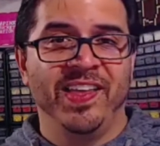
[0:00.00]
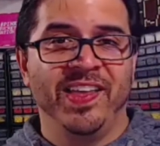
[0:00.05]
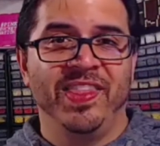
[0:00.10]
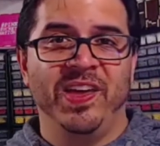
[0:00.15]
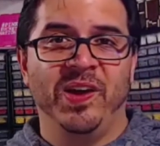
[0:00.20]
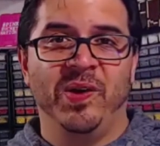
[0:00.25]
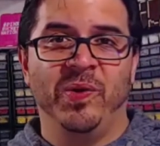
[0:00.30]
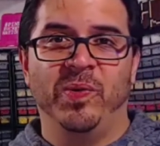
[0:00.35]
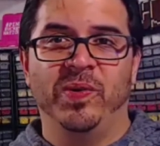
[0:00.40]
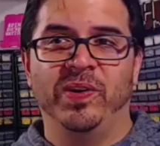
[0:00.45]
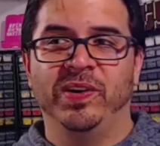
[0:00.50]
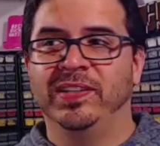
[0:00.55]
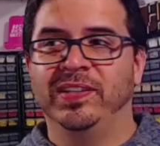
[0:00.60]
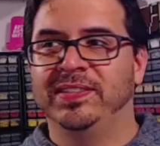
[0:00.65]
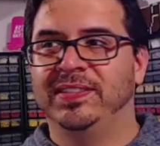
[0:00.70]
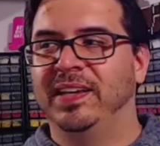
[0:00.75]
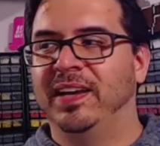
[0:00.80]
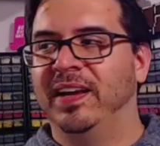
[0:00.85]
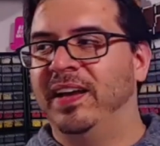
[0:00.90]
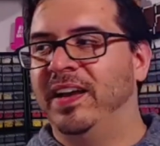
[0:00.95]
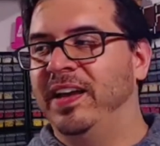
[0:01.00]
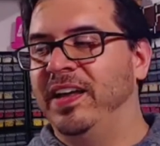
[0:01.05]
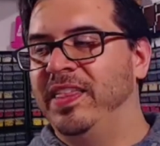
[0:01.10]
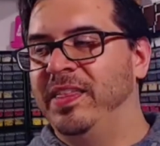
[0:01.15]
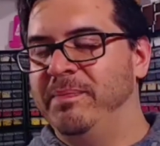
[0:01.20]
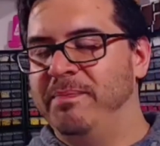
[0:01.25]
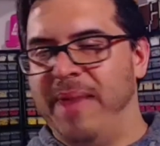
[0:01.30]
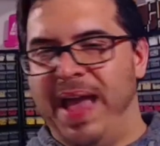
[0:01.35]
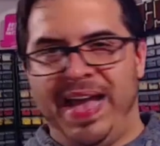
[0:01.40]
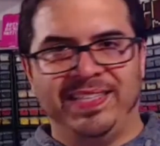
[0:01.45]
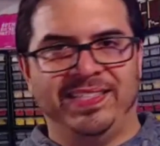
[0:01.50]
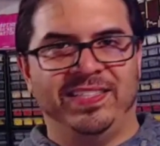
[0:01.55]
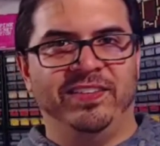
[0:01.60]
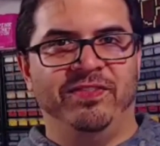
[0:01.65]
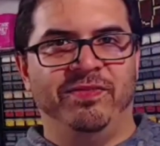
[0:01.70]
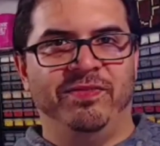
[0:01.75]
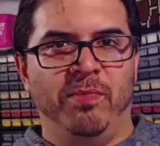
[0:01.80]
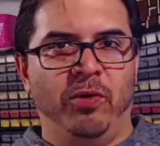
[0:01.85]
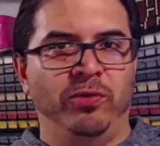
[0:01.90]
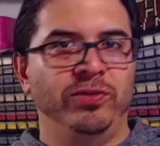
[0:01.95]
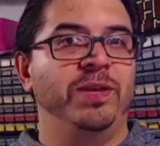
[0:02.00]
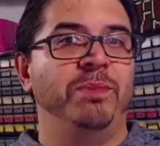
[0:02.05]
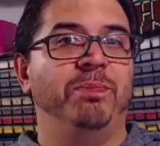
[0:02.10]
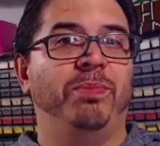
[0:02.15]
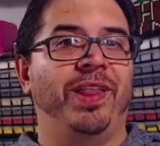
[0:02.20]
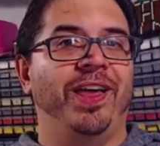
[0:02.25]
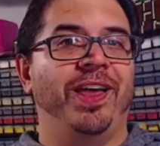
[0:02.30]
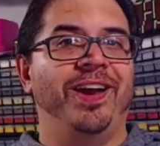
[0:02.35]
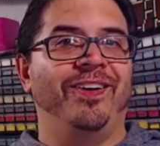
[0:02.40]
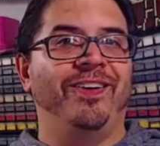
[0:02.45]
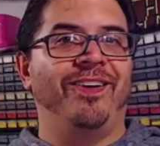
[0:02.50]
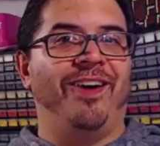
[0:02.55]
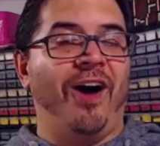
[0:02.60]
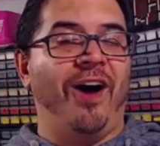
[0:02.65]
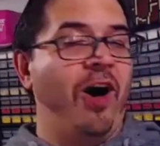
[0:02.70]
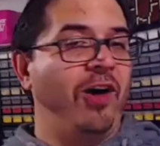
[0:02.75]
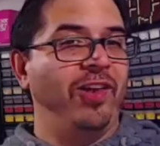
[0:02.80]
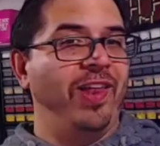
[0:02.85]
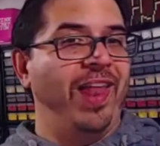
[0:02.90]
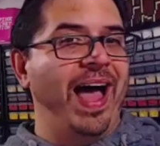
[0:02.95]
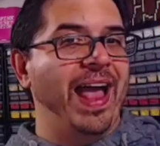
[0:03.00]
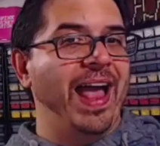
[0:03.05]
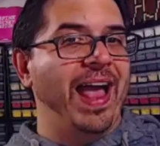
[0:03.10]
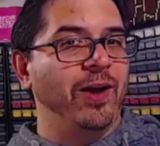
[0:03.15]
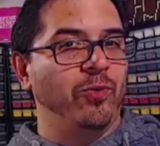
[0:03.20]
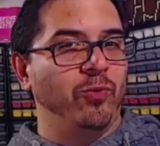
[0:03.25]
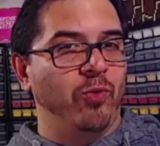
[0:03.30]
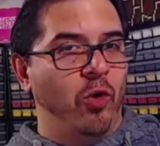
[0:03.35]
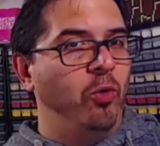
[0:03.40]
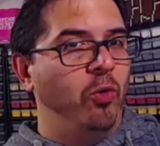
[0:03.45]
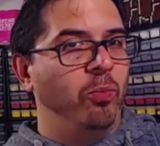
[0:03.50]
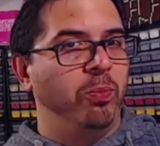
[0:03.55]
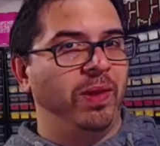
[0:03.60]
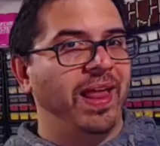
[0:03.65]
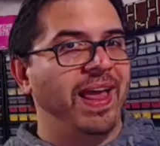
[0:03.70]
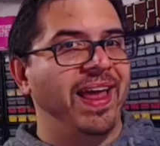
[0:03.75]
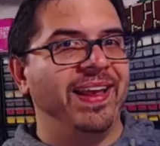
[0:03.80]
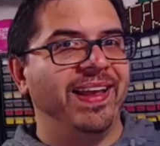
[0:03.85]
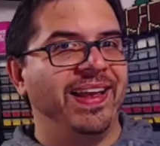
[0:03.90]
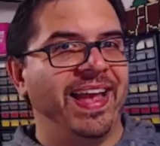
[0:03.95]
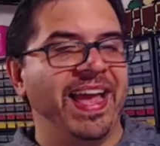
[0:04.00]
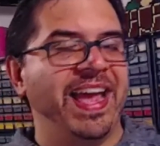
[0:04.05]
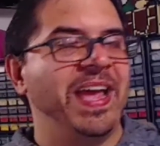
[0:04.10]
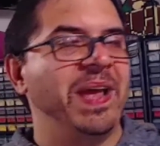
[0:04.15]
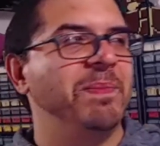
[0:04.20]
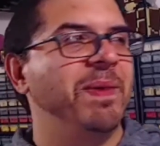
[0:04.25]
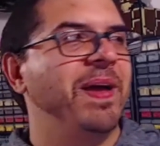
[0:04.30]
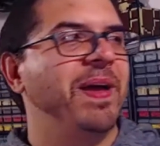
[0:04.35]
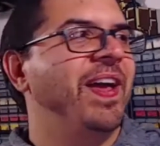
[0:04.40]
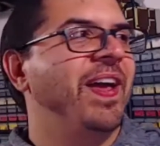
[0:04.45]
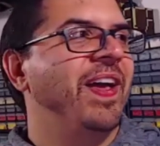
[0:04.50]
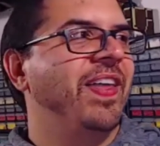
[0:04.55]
That was the massive multiplayer online role-playing game